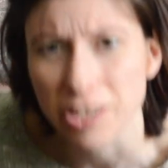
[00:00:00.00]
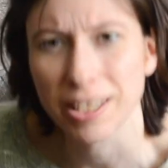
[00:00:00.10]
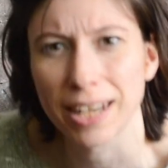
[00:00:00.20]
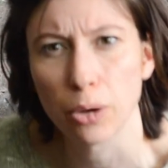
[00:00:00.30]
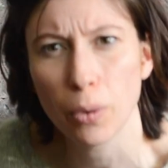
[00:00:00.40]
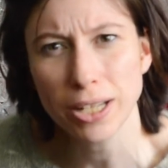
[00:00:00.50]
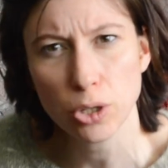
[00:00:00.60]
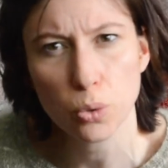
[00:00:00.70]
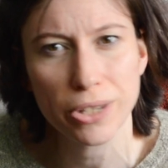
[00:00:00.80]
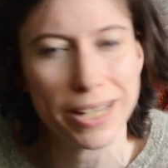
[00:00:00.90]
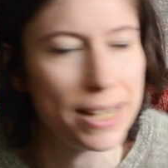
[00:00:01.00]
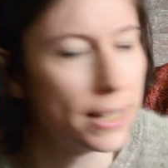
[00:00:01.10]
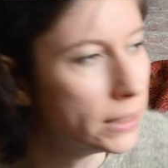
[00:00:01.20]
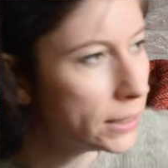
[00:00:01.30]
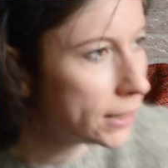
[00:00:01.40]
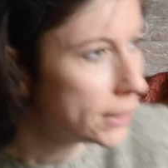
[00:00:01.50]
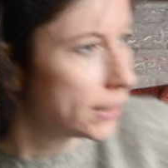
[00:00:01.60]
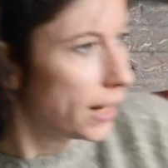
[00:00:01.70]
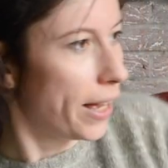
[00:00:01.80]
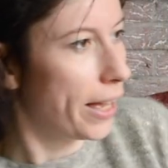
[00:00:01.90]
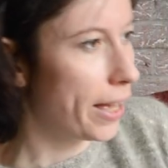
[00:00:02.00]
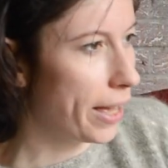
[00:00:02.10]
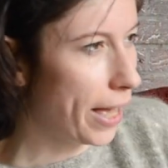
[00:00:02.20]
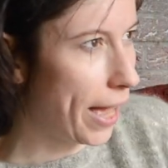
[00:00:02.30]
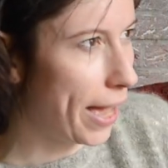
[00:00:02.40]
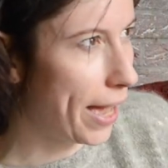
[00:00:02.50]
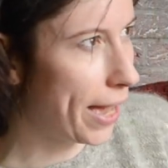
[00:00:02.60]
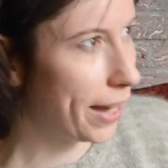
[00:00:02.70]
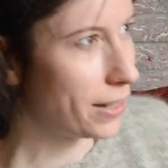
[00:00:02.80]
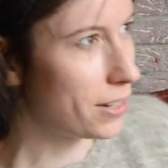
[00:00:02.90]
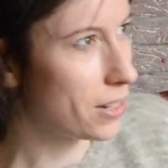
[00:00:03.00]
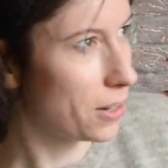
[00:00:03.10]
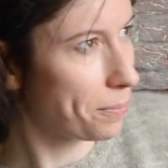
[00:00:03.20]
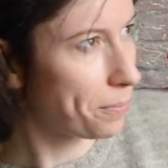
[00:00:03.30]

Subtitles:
it's getting quite toasty. And